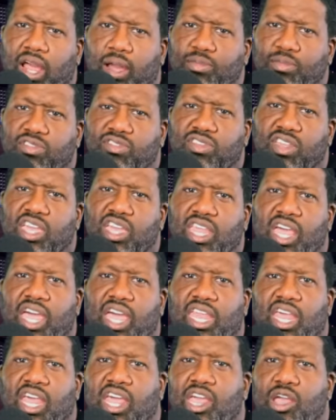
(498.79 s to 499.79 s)
I'm just saying
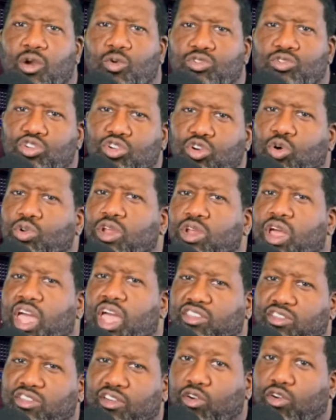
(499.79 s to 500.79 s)
that when you go to
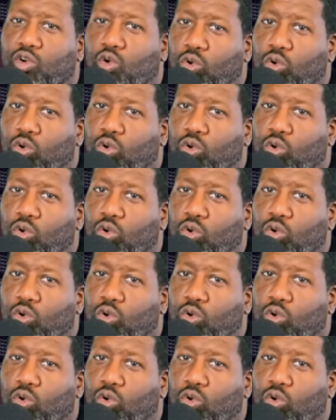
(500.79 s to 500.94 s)
as a